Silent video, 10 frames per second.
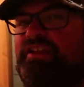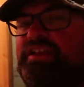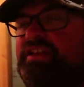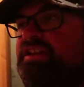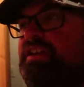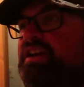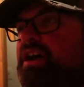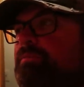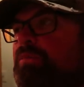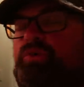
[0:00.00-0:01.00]
of like
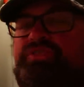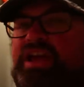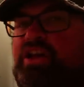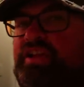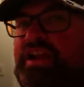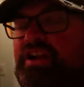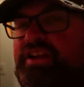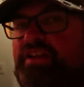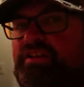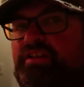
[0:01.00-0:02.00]
a motel
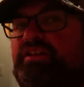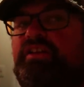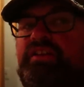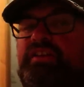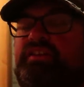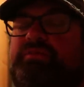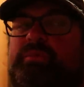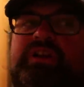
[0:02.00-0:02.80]
area. This,